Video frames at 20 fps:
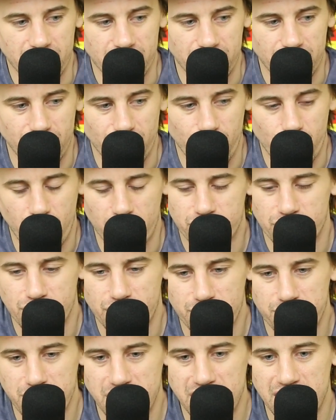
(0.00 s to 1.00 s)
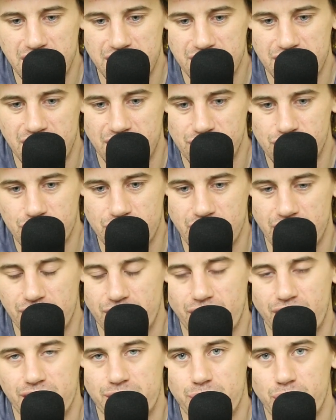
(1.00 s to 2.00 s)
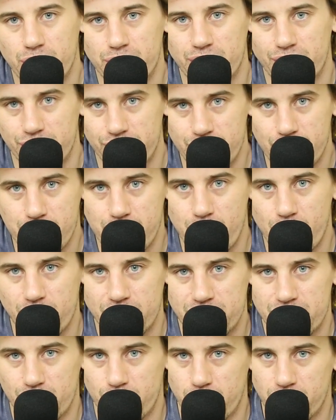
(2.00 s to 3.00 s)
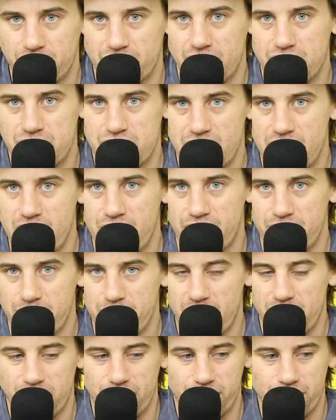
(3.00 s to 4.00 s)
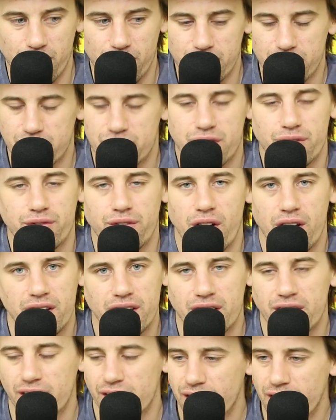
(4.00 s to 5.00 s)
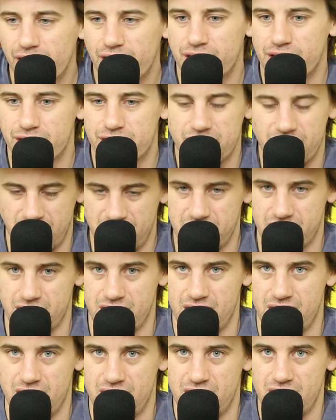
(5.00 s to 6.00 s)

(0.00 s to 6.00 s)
You know, watching comedians get shit on about their viewpoints or what they say on a microphone, it's a fucking hilarious take.